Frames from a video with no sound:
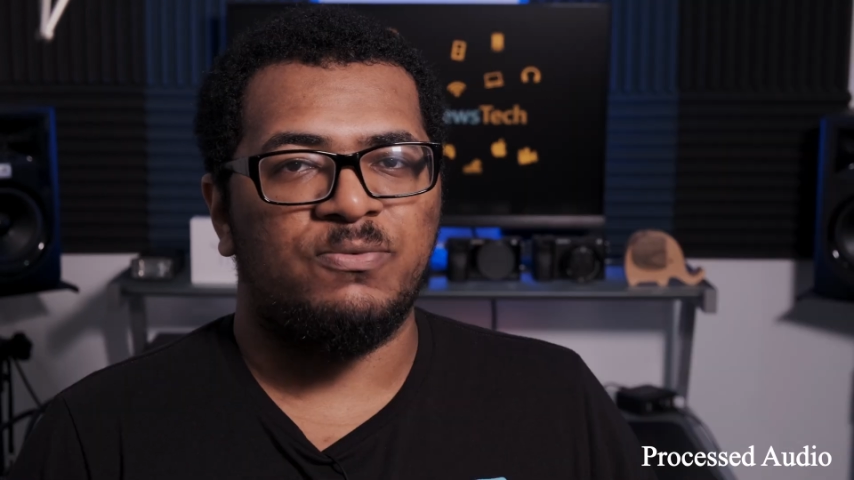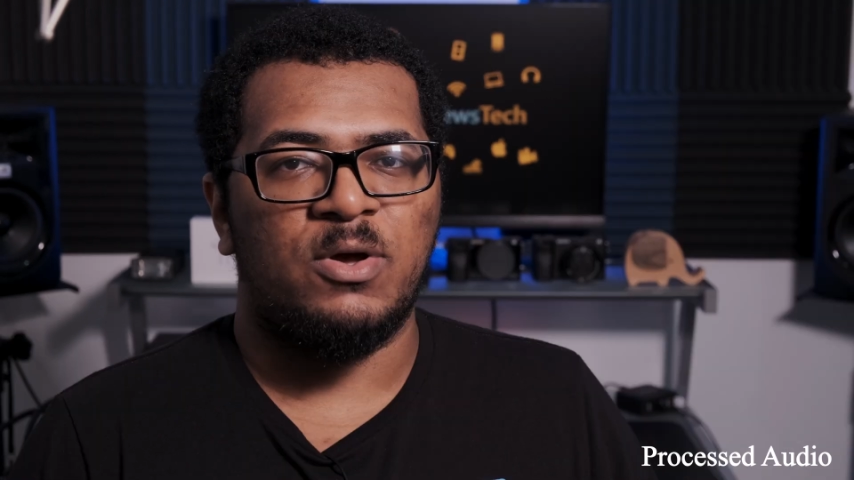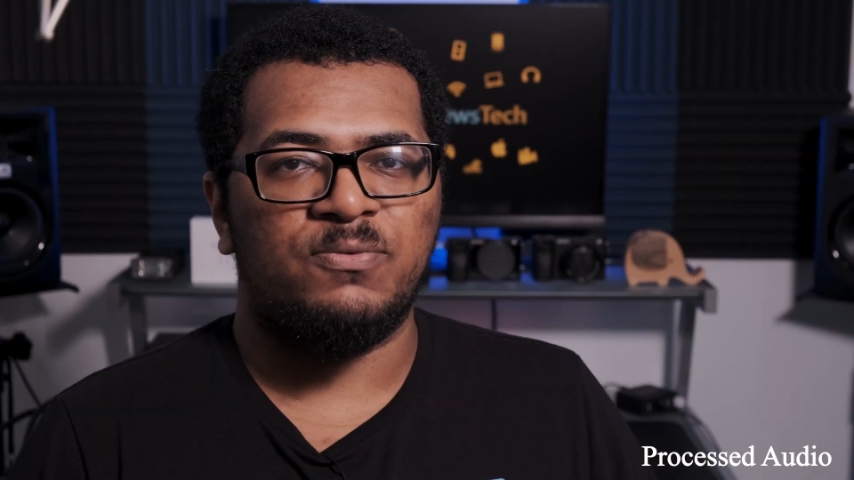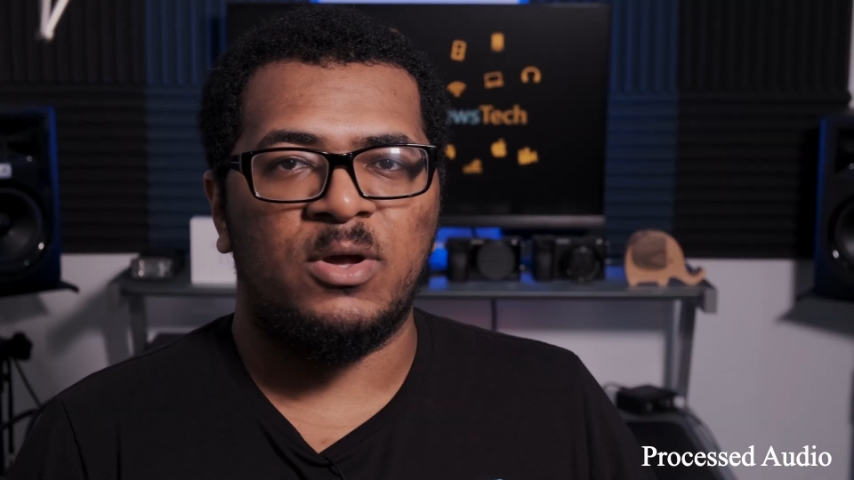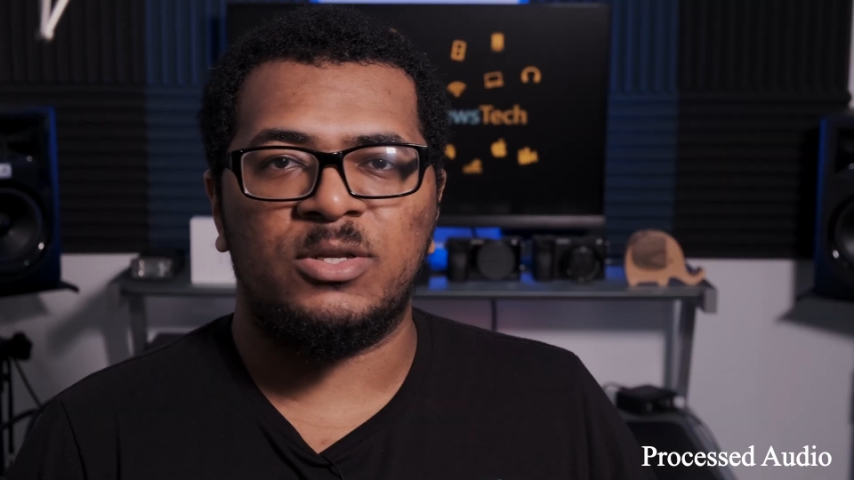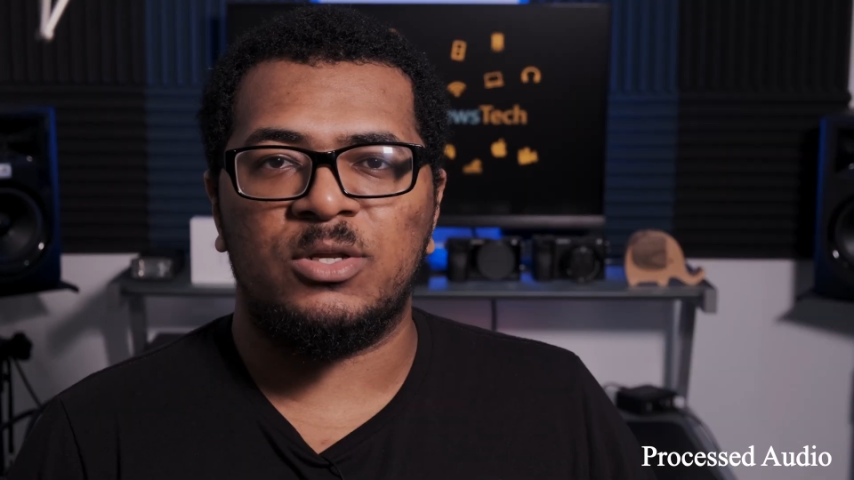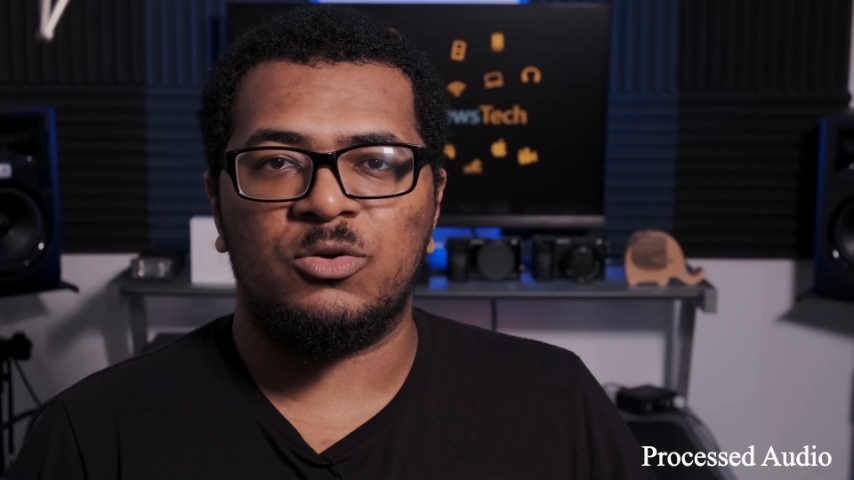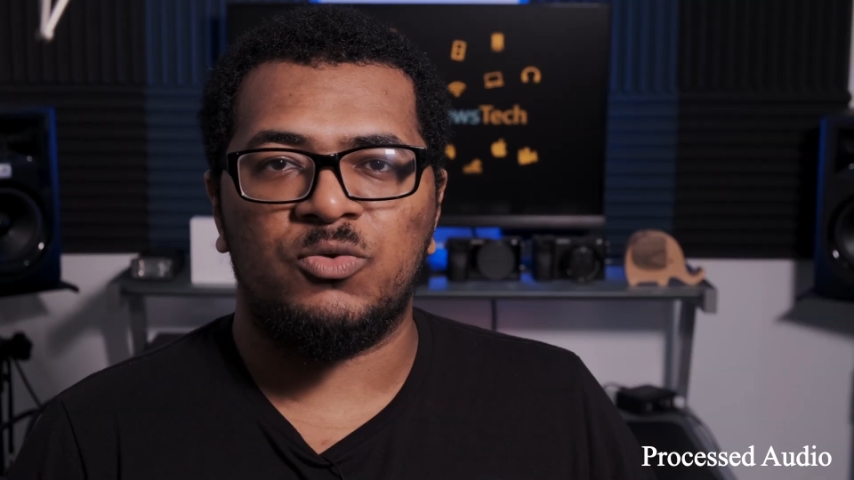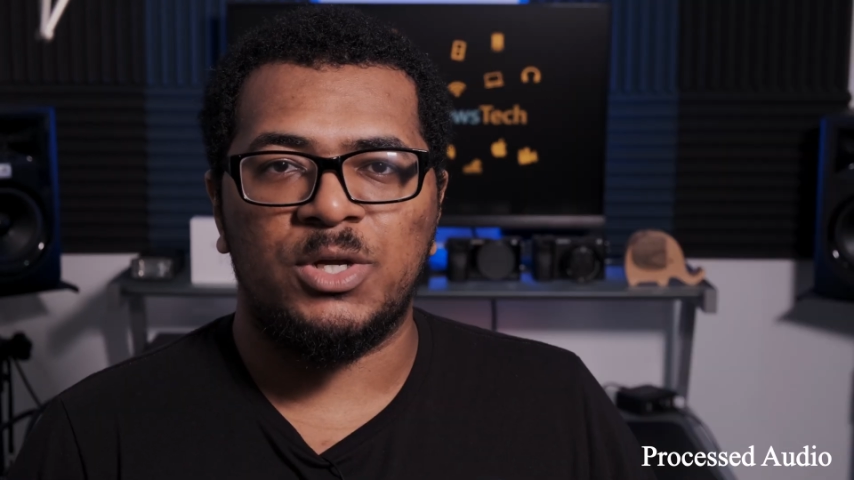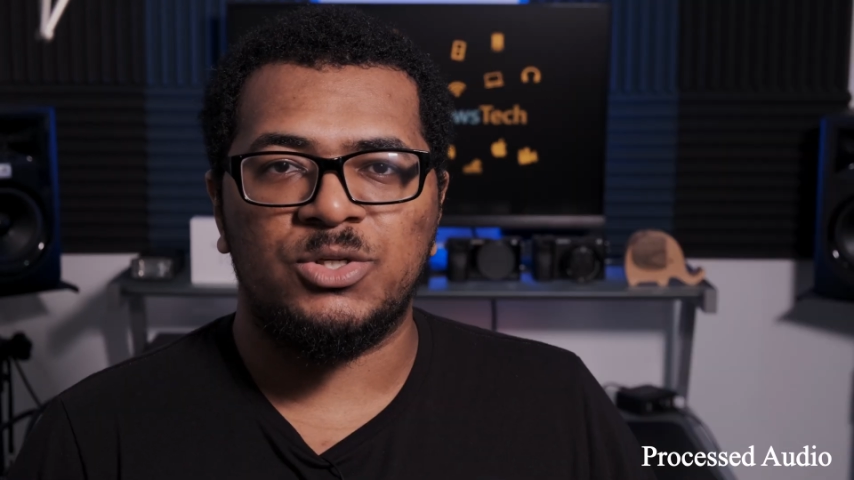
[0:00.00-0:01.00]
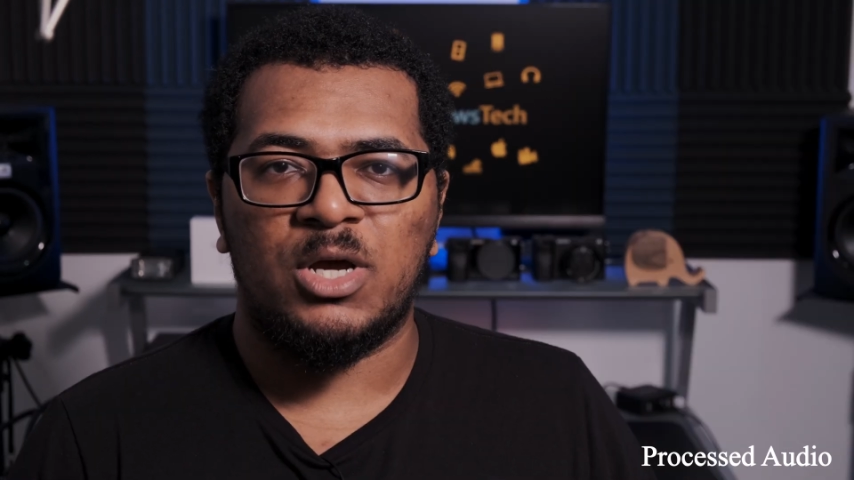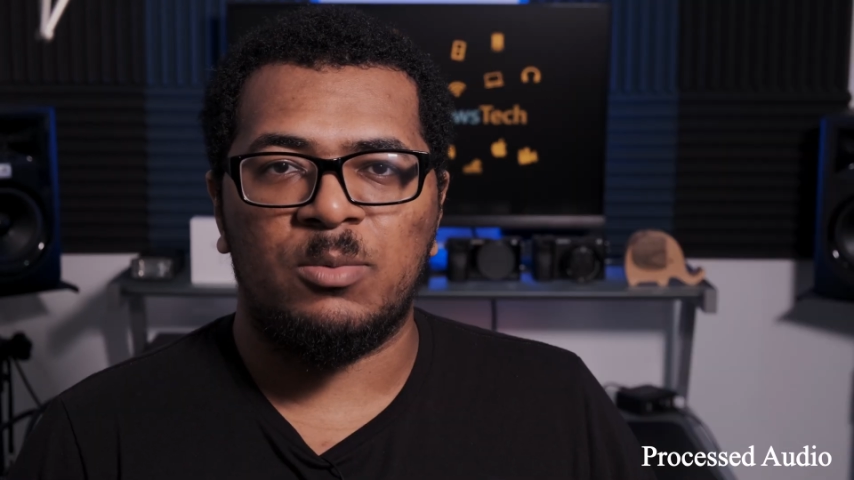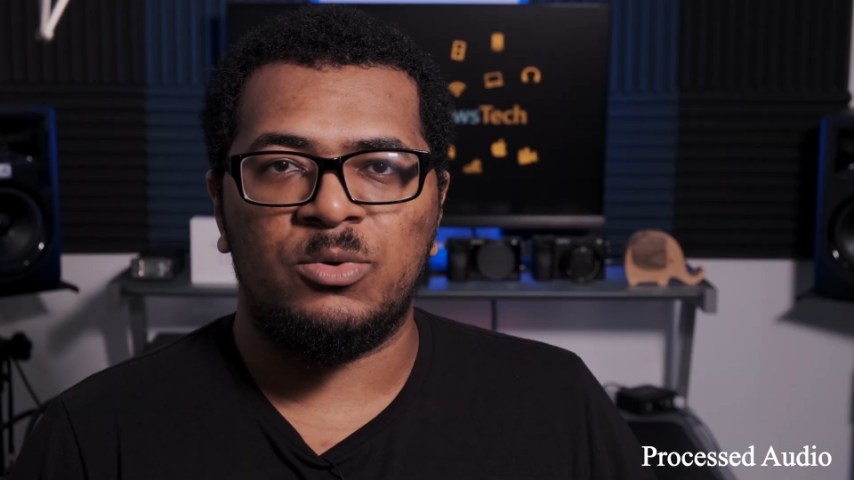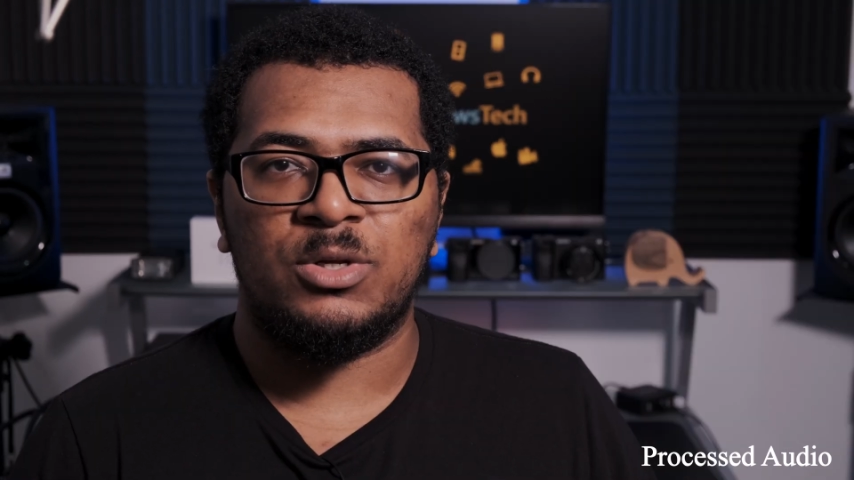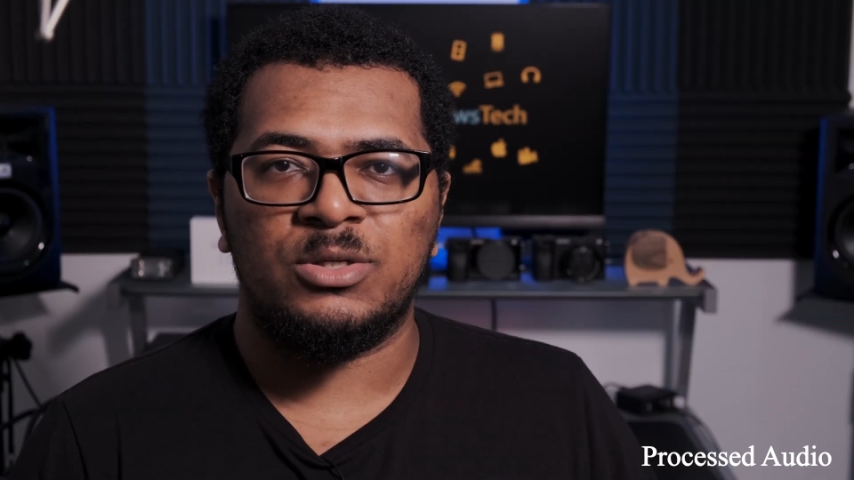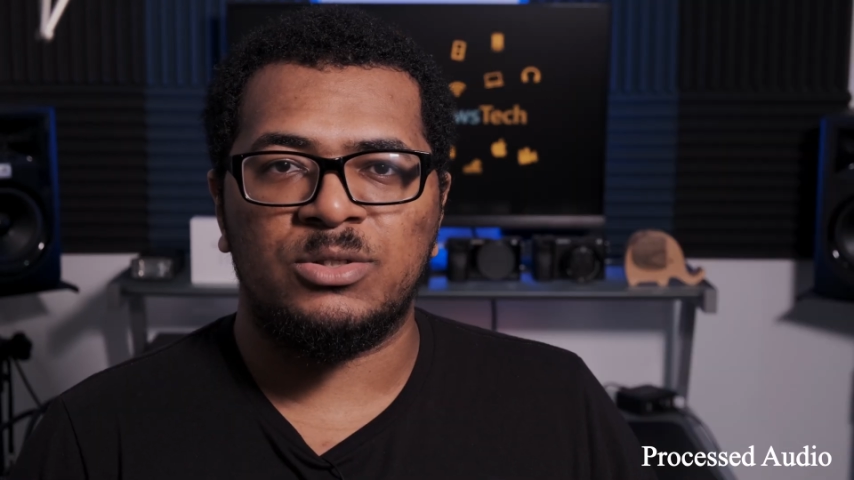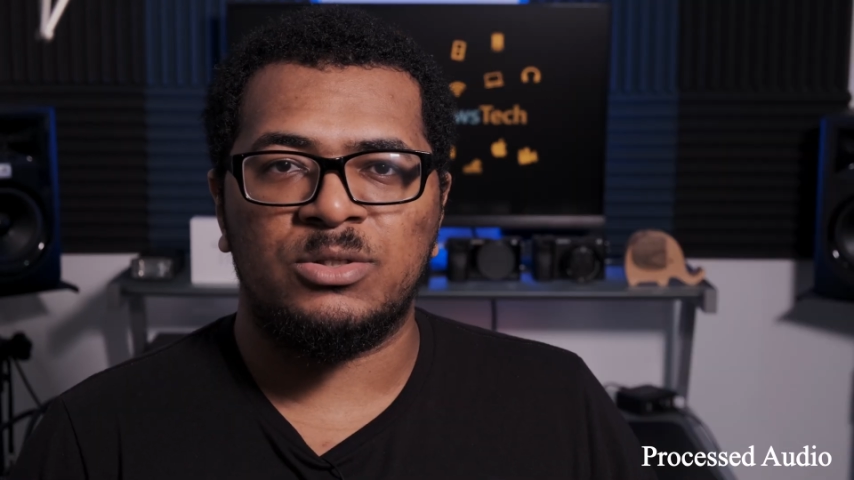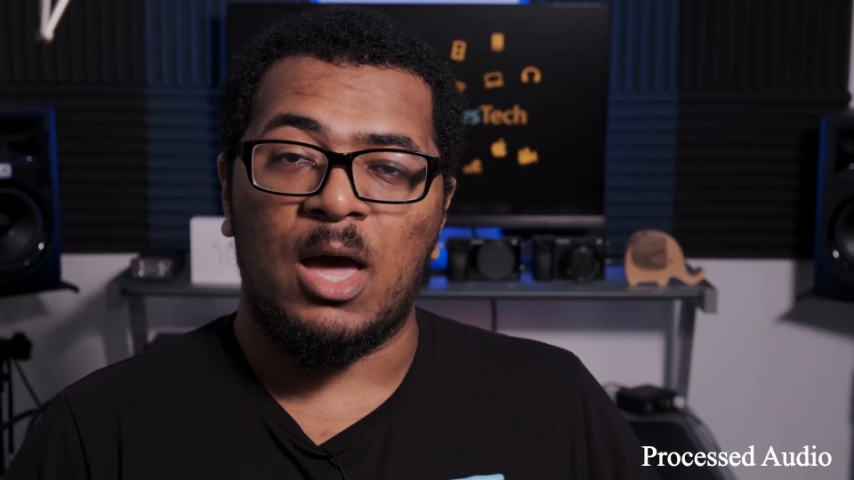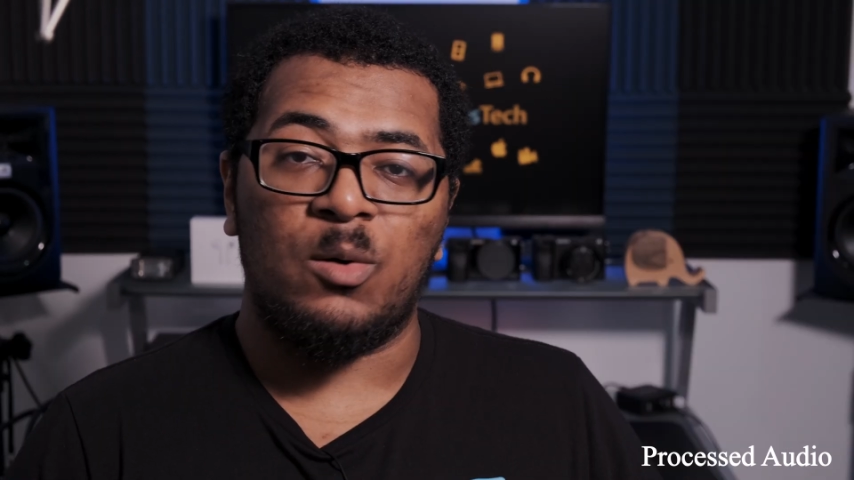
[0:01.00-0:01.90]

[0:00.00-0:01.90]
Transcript: Fifine did a great job on this.